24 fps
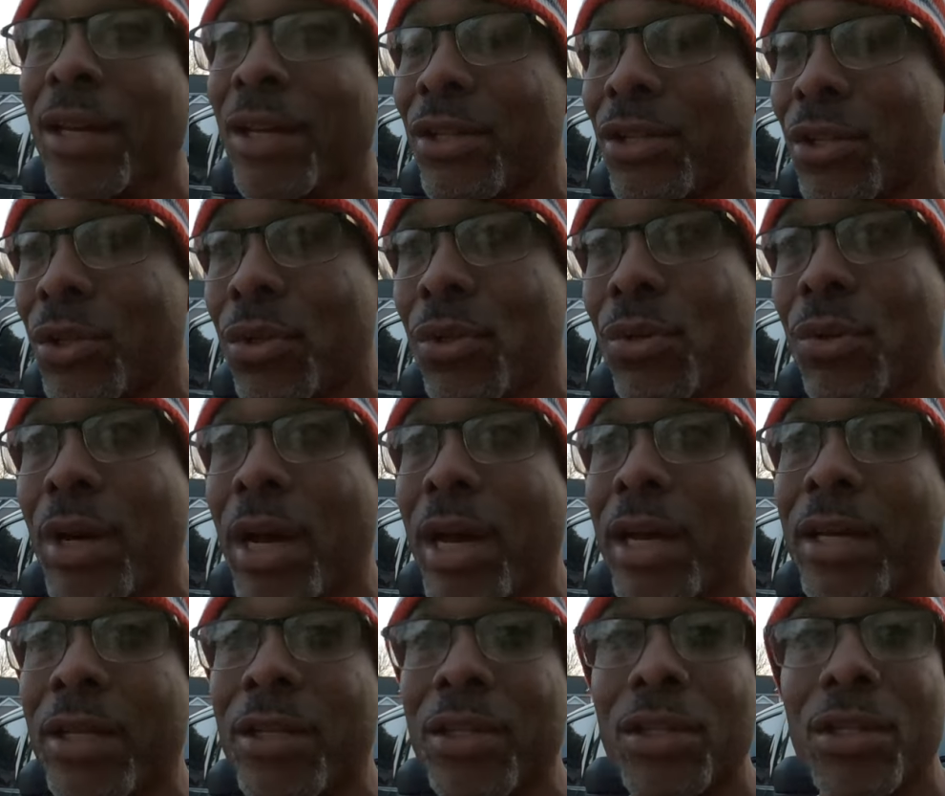So you,
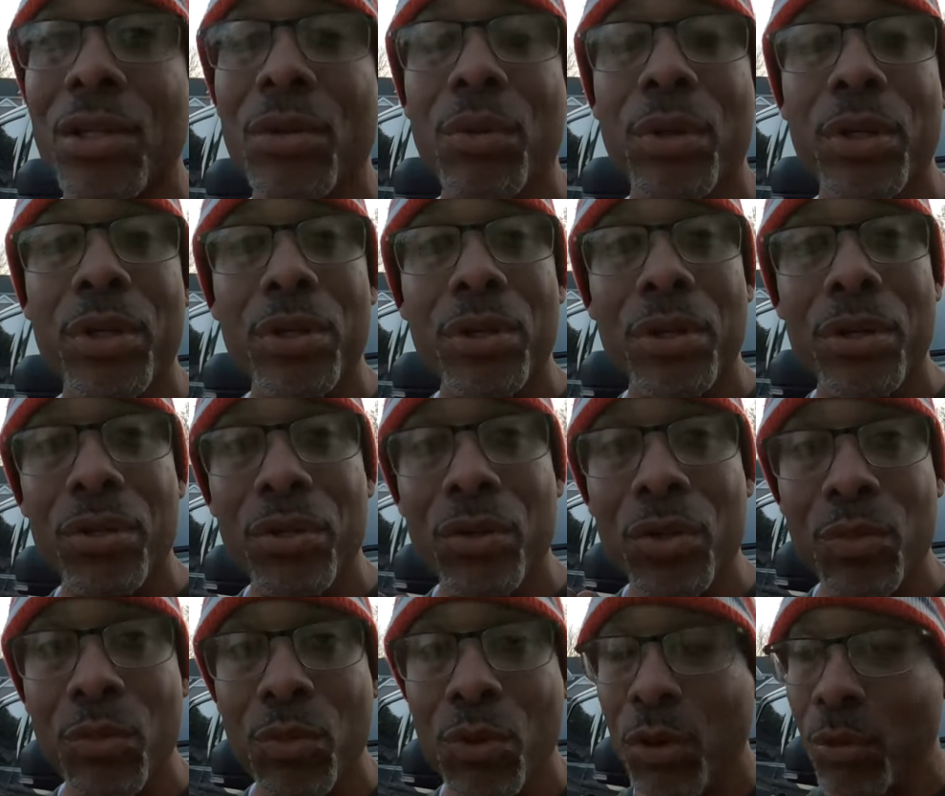I can see where you can
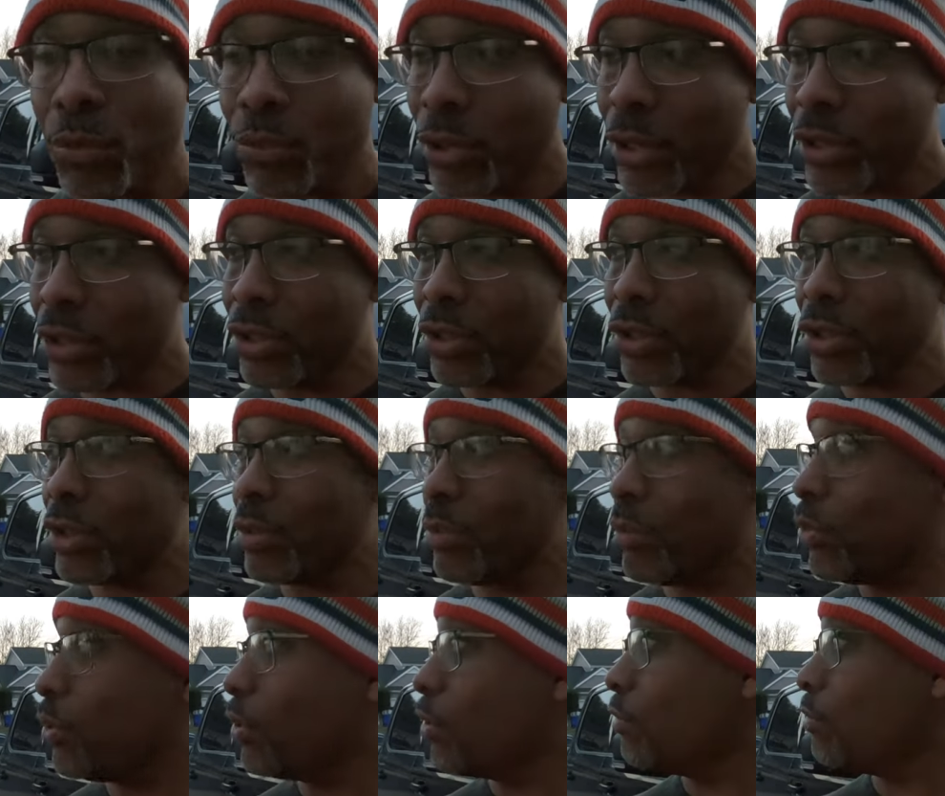use more brushes,
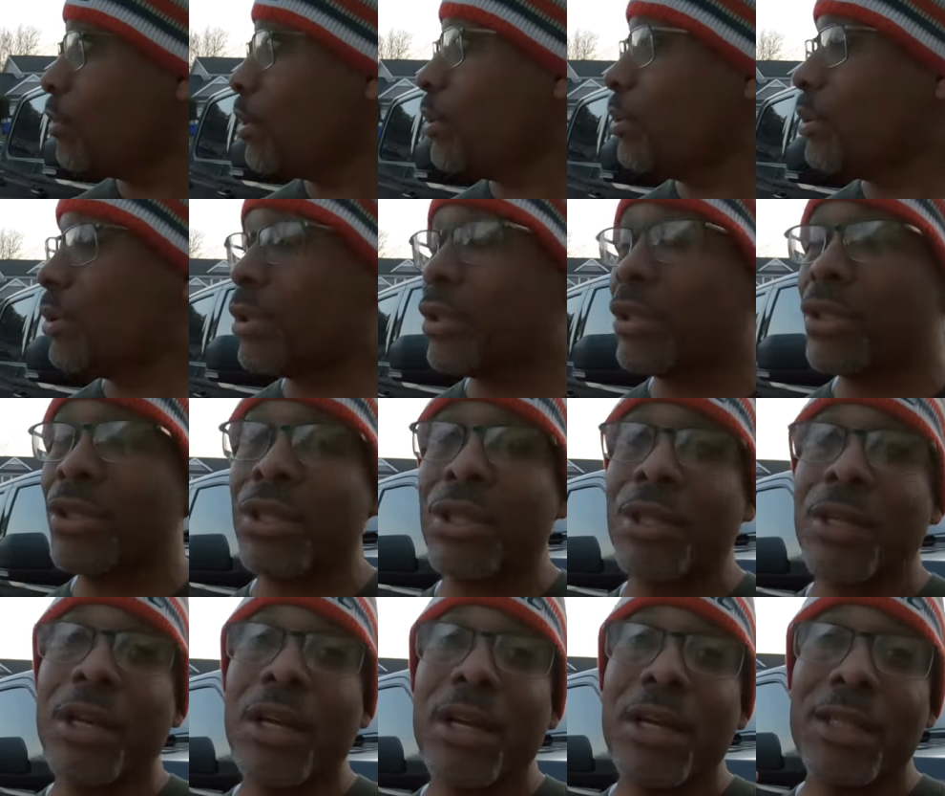more rollers
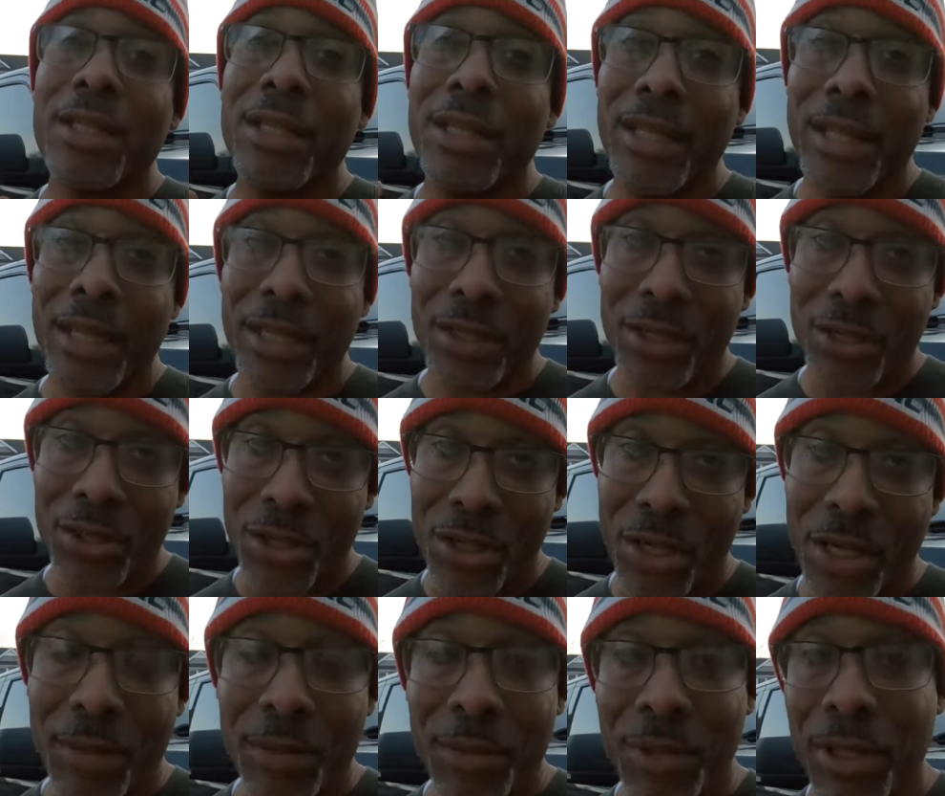to get the
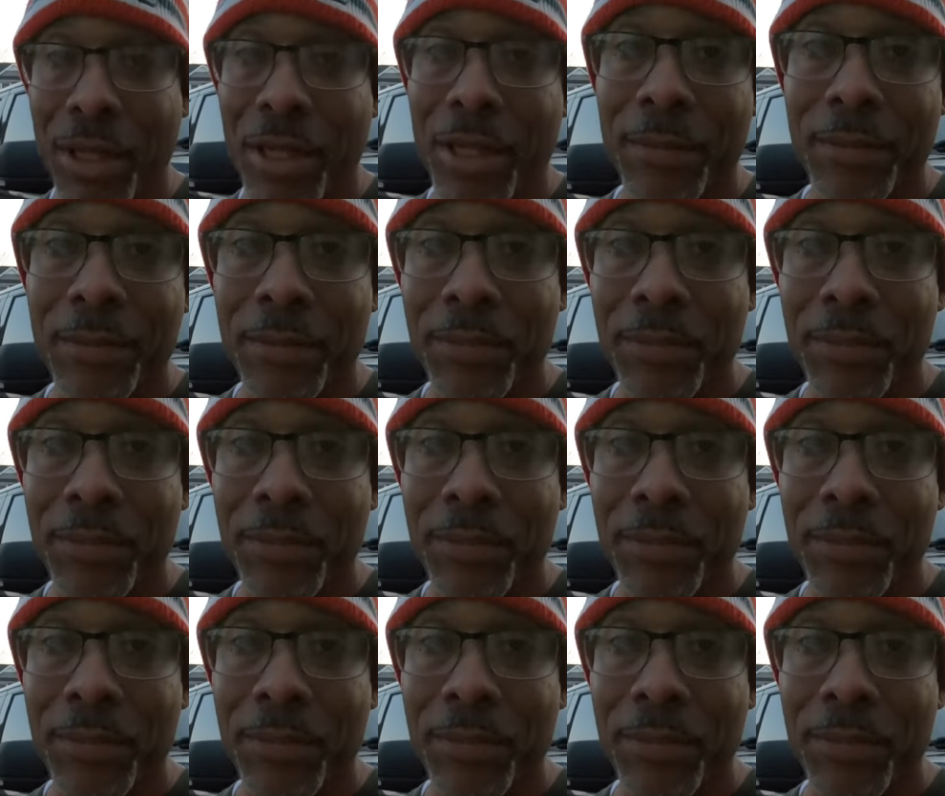job done.